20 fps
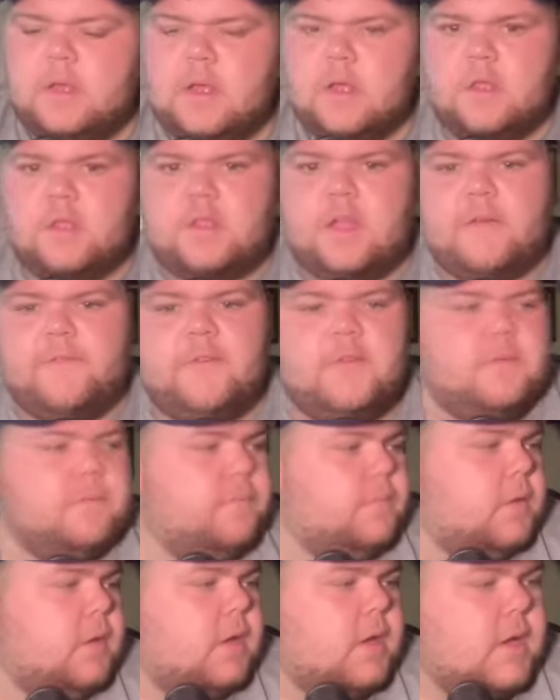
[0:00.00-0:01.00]
stuff It's
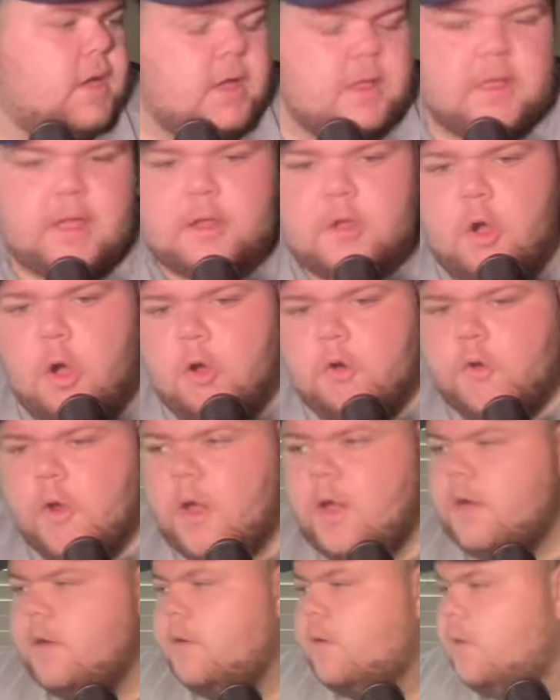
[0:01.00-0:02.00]
that
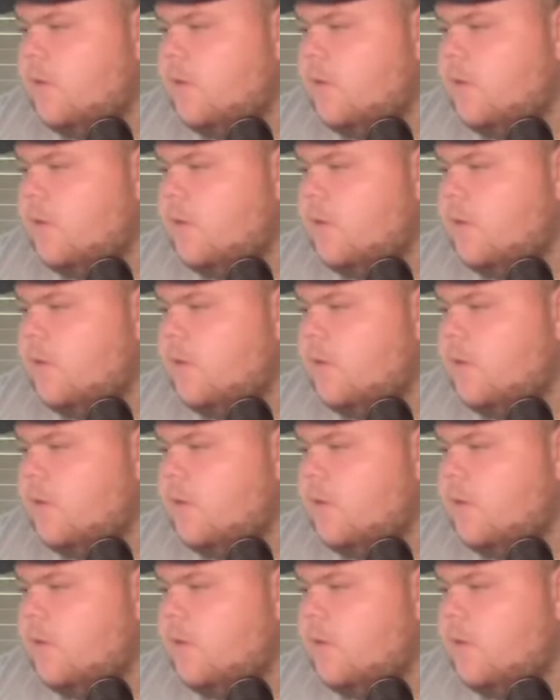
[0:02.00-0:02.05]
Kogarah.